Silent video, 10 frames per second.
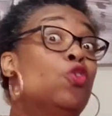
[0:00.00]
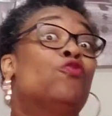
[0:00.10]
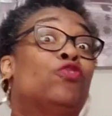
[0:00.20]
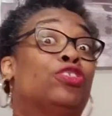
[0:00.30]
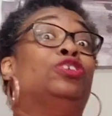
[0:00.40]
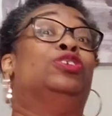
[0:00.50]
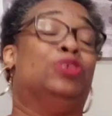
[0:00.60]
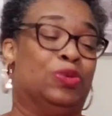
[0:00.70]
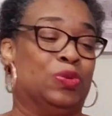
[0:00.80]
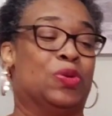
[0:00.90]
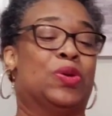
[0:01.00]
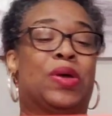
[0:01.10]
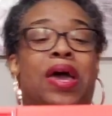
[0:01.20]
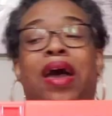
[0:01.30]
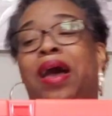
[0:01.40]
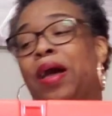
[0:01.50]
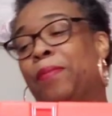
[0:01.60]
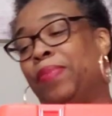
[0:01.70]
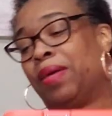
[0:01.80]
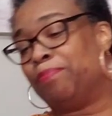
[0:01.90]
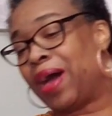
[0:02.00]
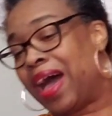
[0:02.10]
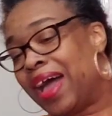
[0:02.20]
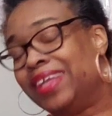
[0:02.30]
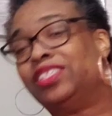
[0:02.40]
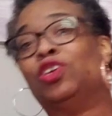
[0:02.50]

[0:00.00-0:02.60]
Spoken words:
for the two combined.